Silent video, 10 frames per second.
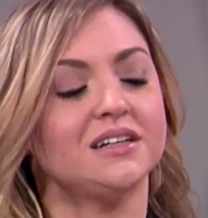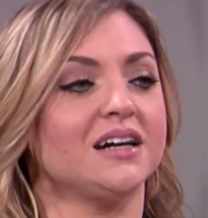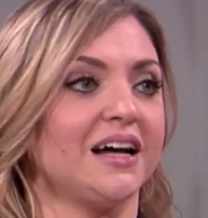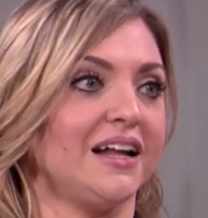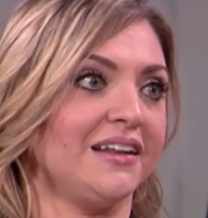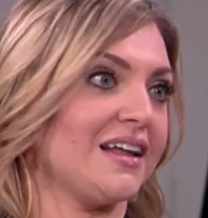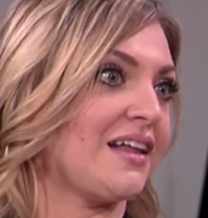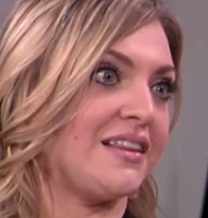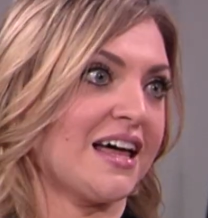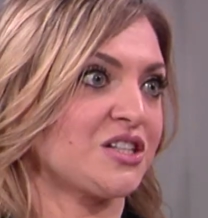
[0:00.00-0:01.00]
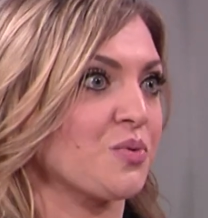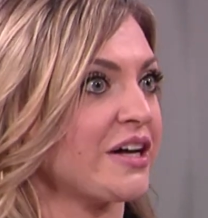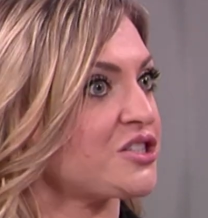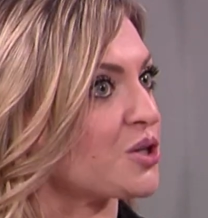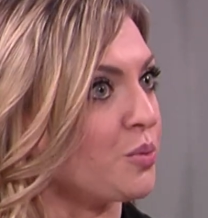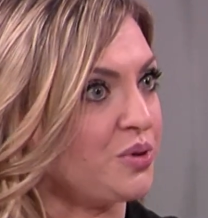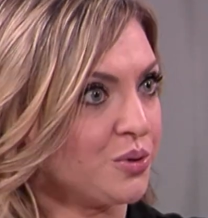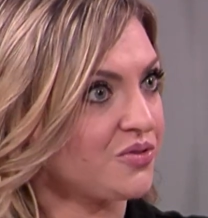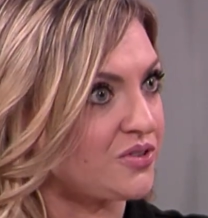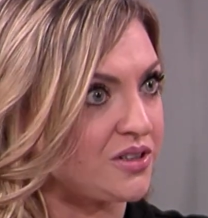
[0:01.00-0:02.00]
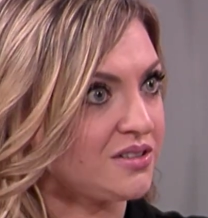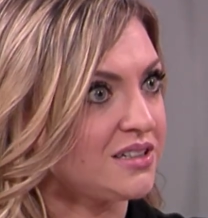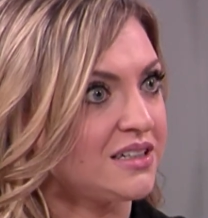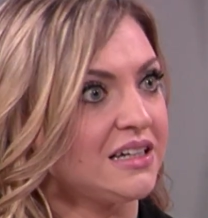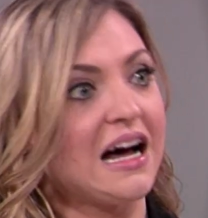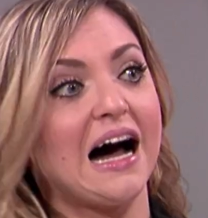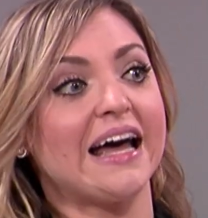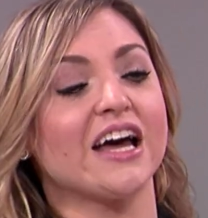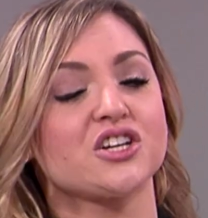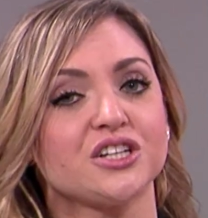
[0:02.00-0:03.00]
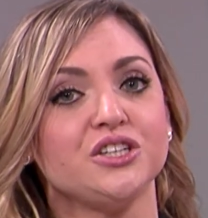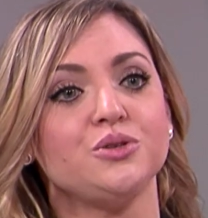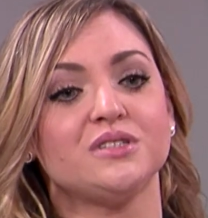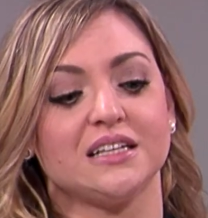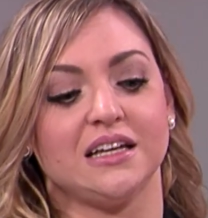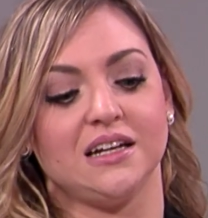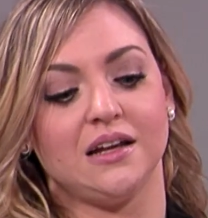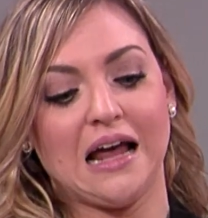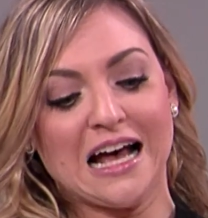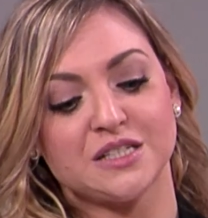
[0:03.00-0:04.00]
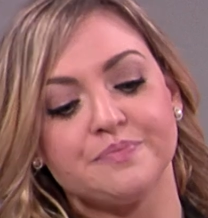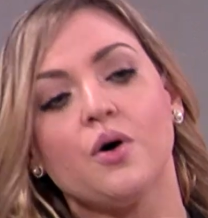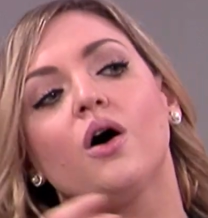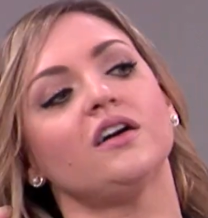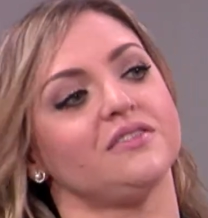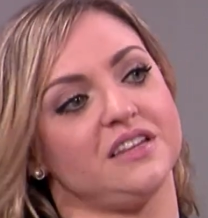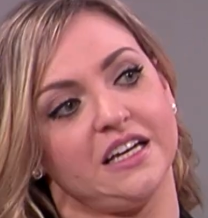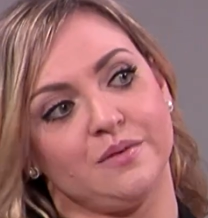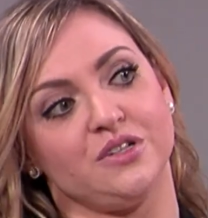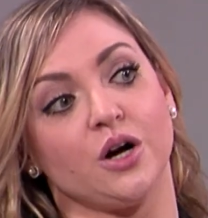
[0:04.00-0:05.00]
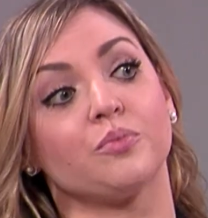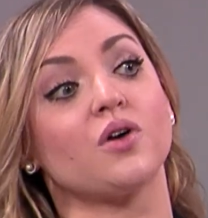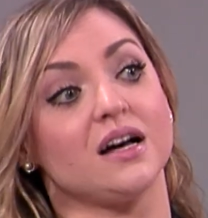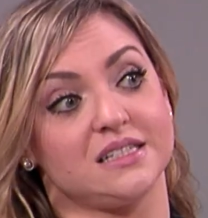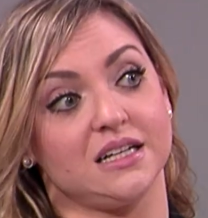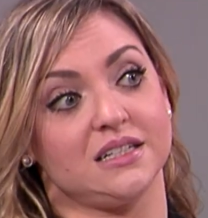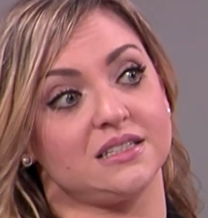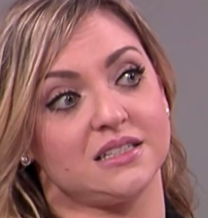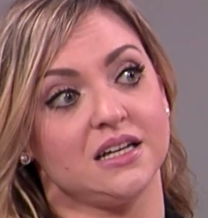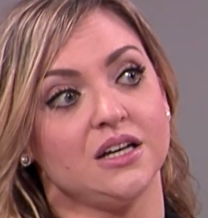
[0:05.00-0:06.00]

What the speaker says: And that's why it's so beautiful. I actually use it as part of the EMDR process.